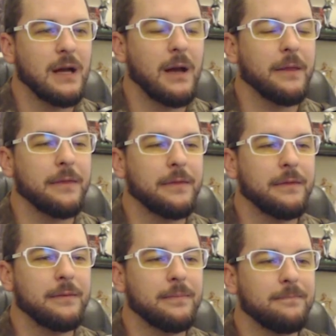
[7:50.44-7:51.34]

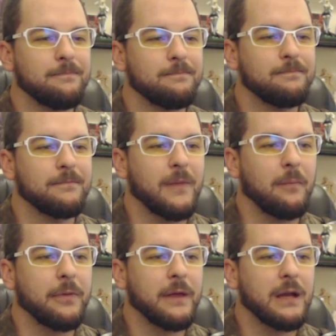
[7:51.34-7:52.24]

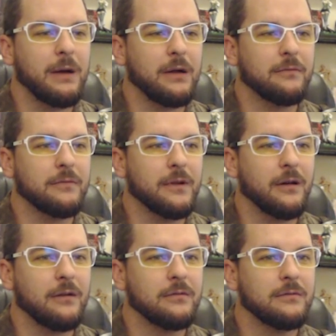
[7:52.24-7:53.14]
I'm thinking about,
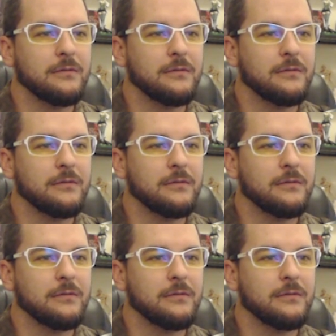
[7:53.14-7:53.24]
no.